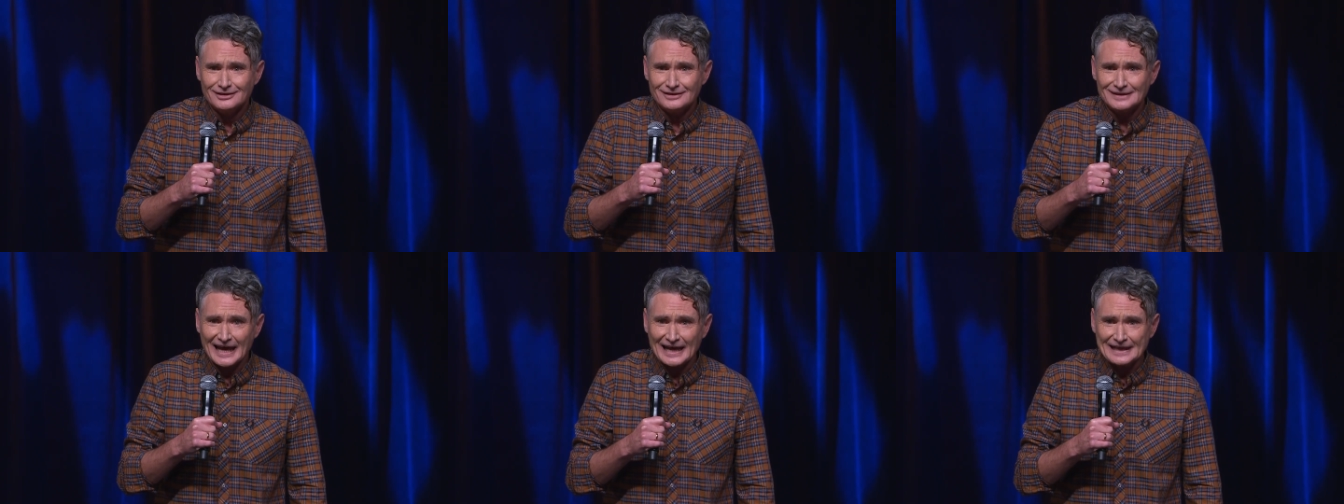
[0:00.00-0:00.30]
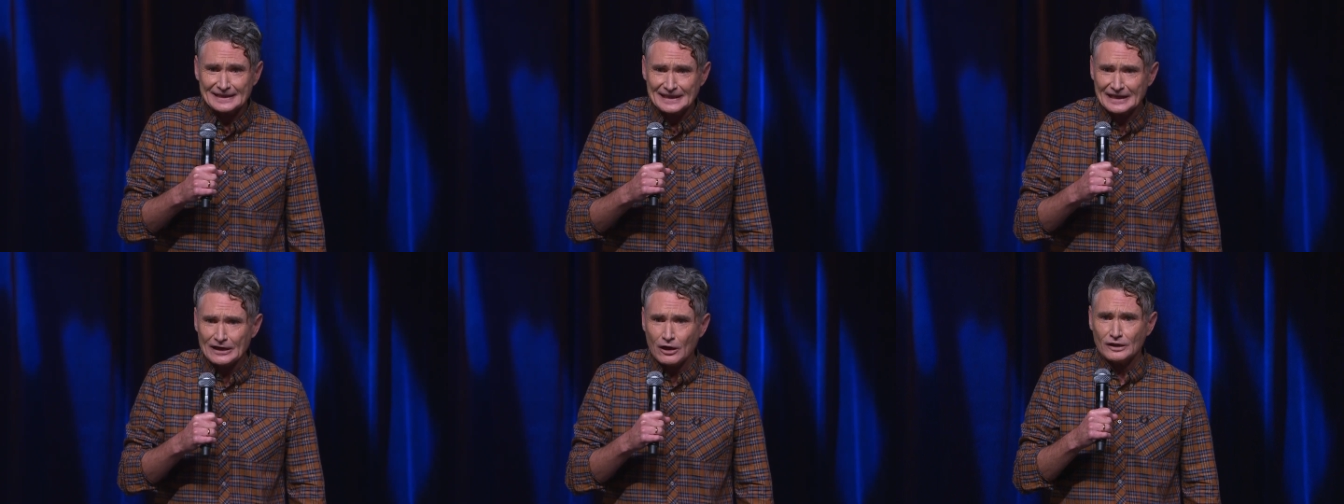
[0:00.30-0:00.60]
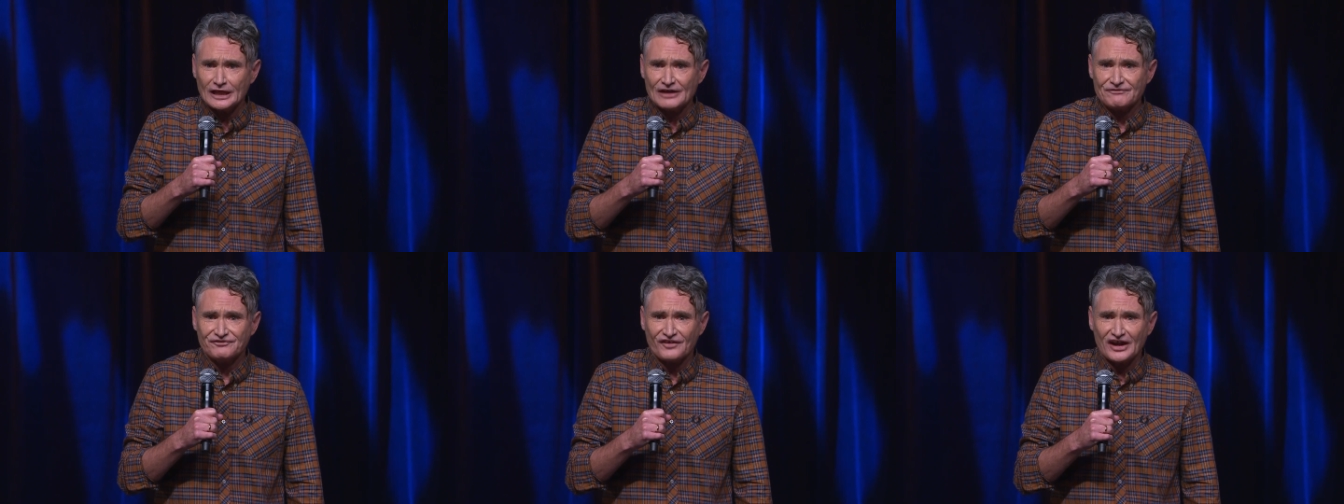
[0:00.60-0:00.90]
Luckily,
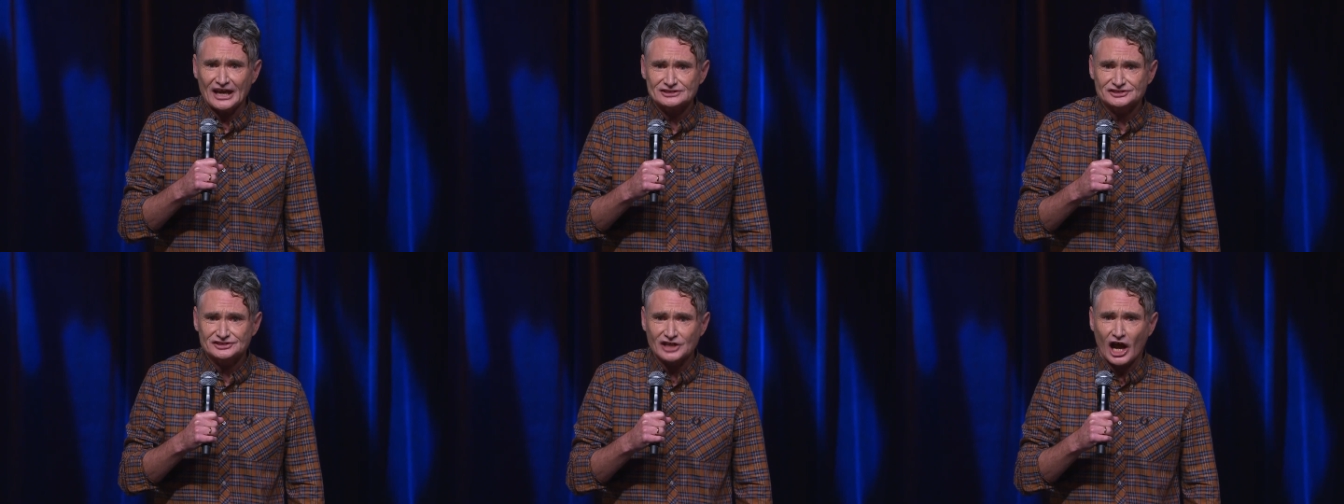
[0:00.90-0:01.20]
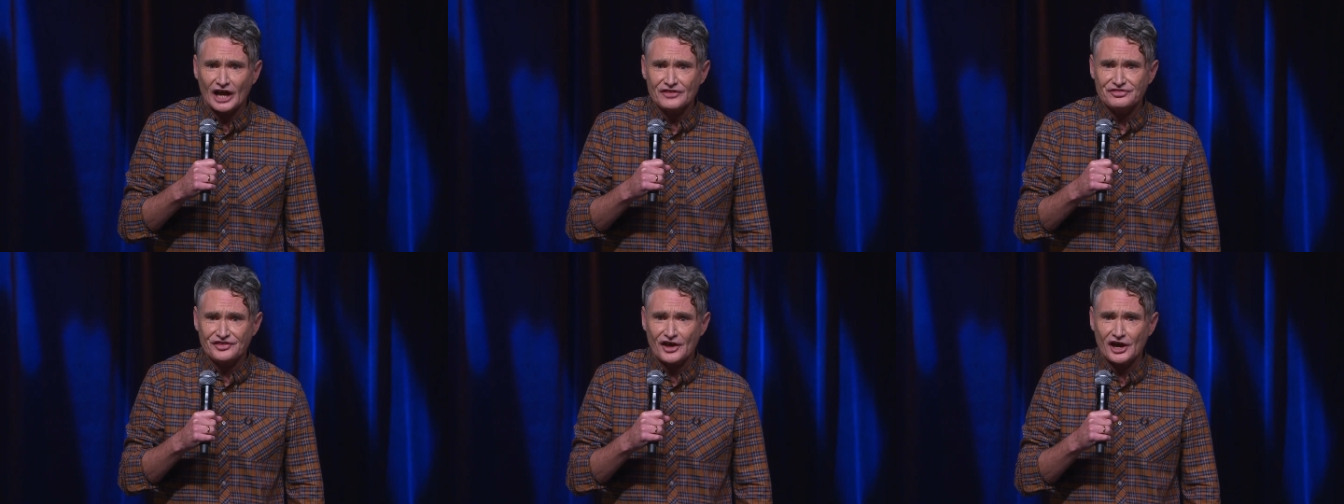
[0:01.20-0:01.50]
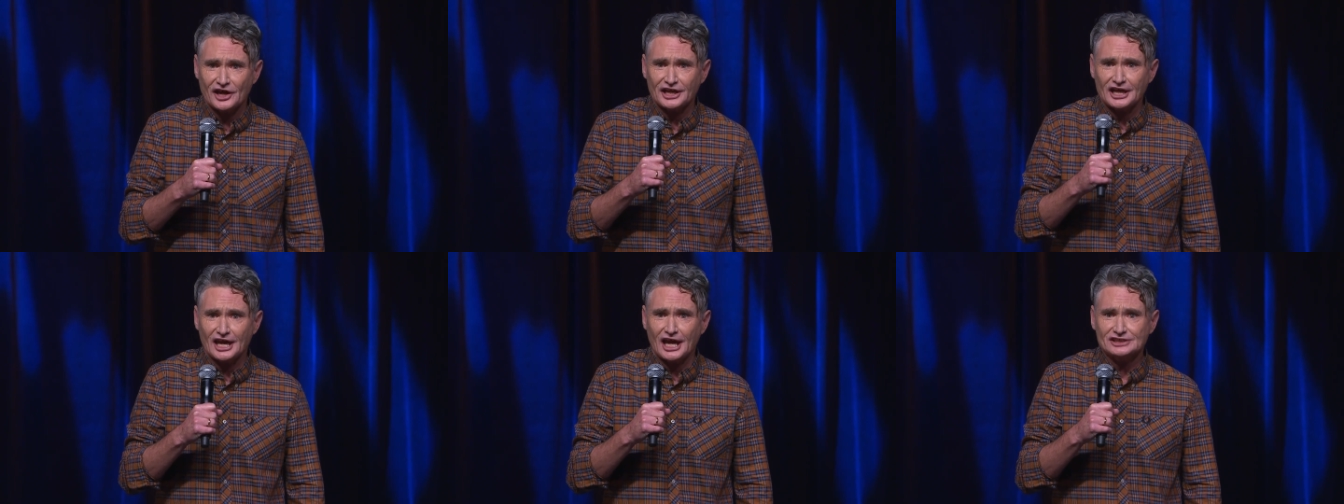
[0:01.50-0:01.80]
all their friends died
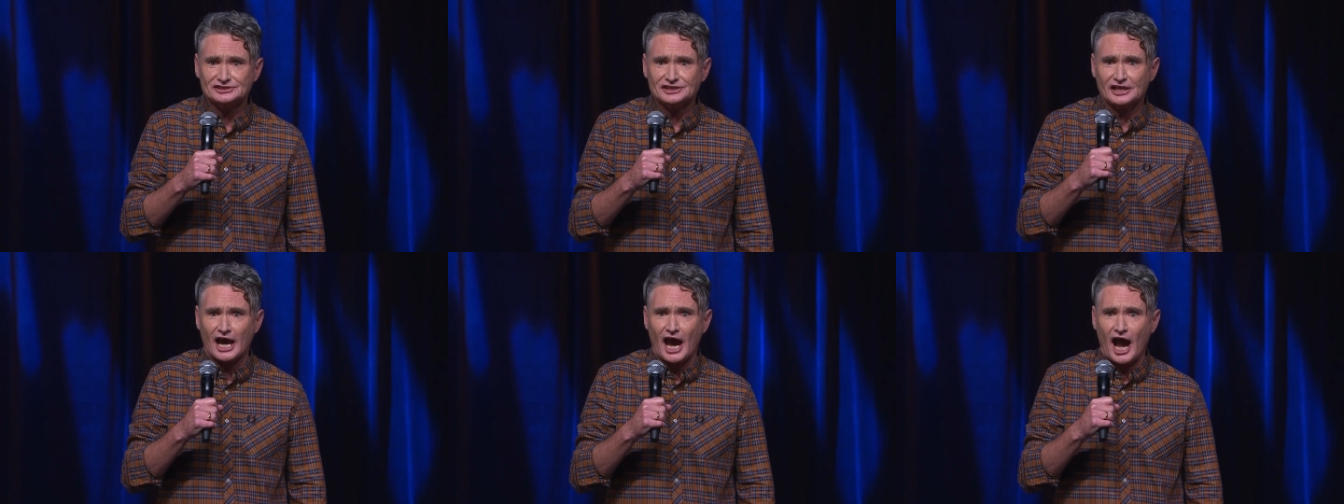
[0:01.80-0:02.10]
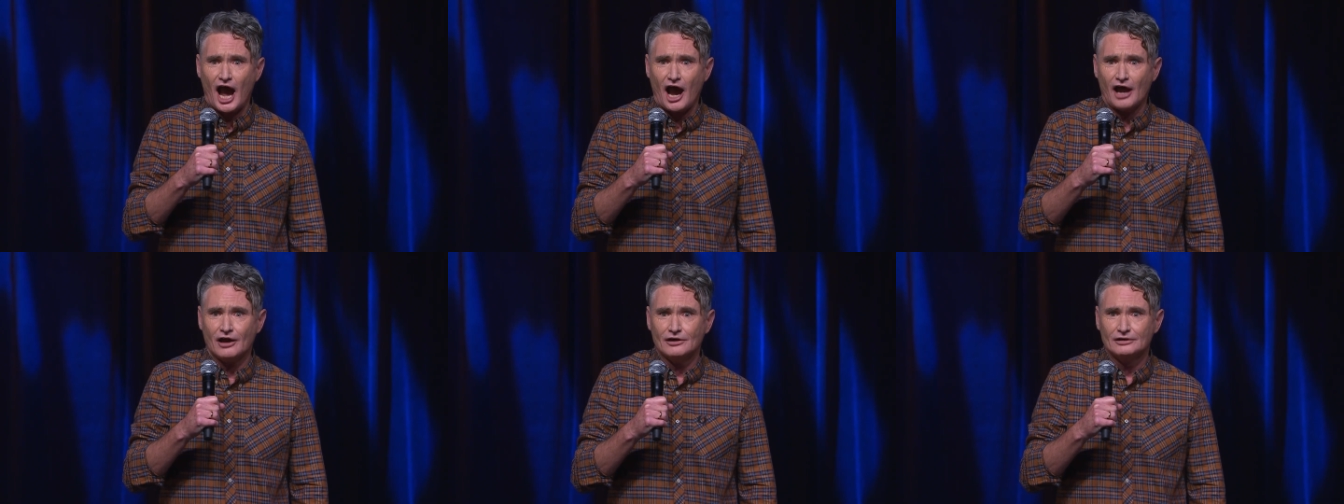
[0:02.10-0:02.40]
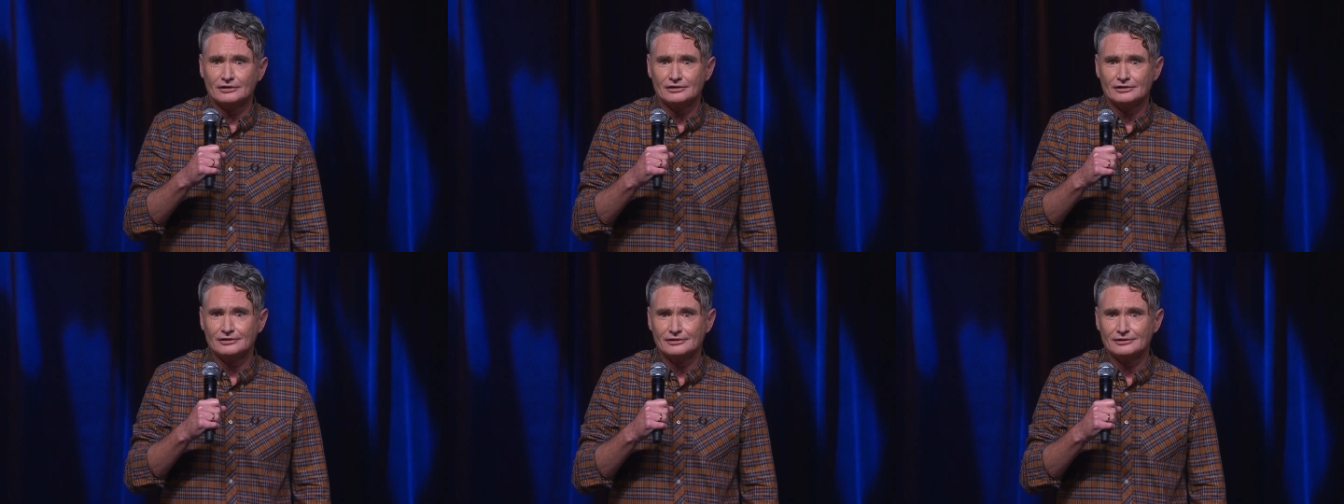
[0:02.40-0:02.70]
30 years
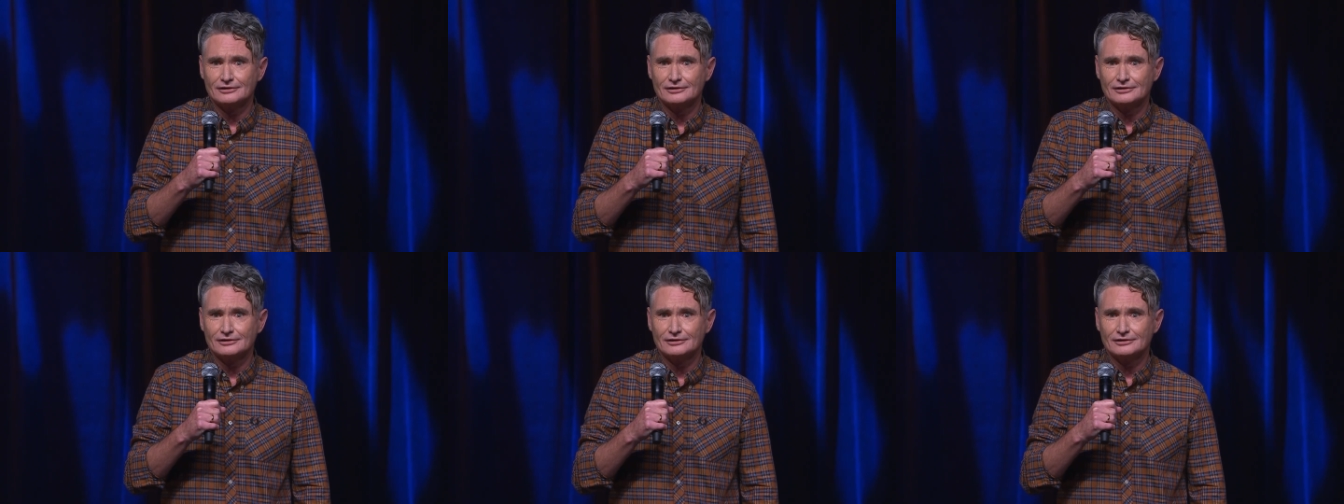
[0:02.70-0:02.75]
ago.